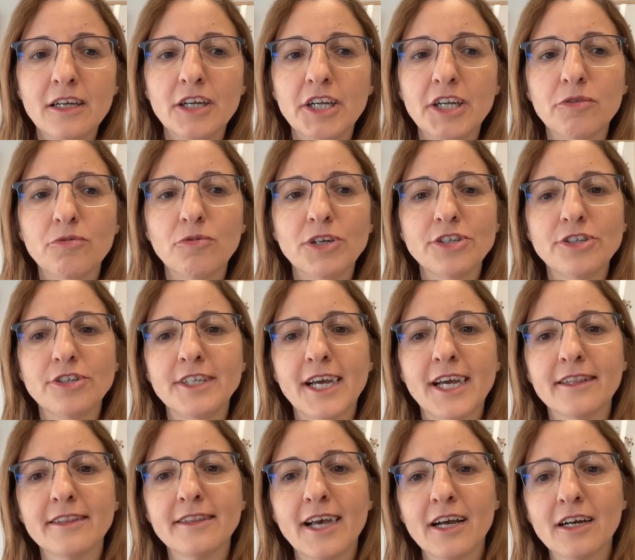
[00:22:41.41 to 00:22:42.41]
in which the
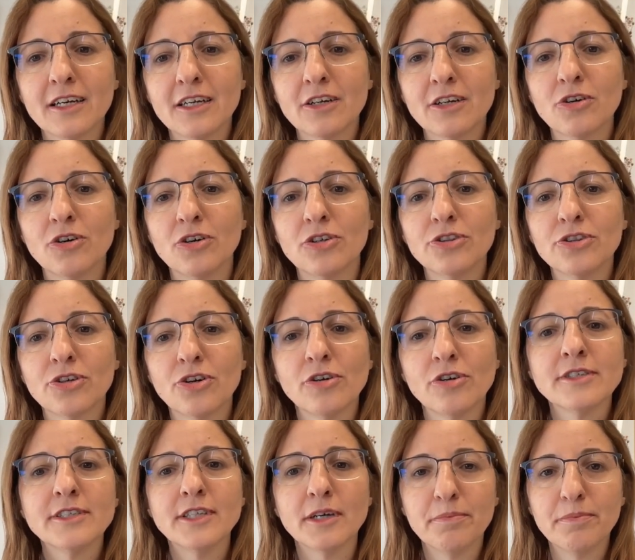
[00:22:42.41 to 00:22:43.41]
attacker
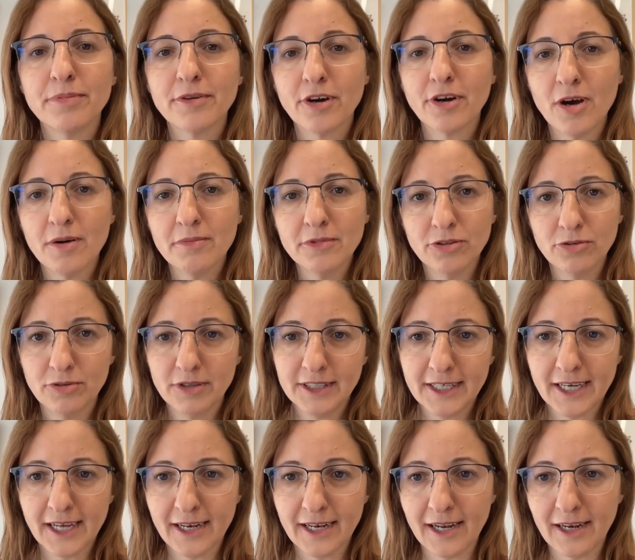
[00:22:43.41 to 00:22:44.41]
controls the prompt to
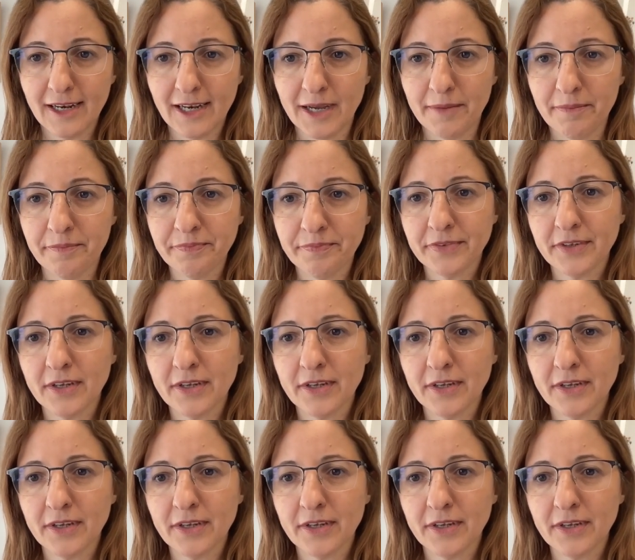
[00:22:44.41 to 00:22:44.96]
the LLM.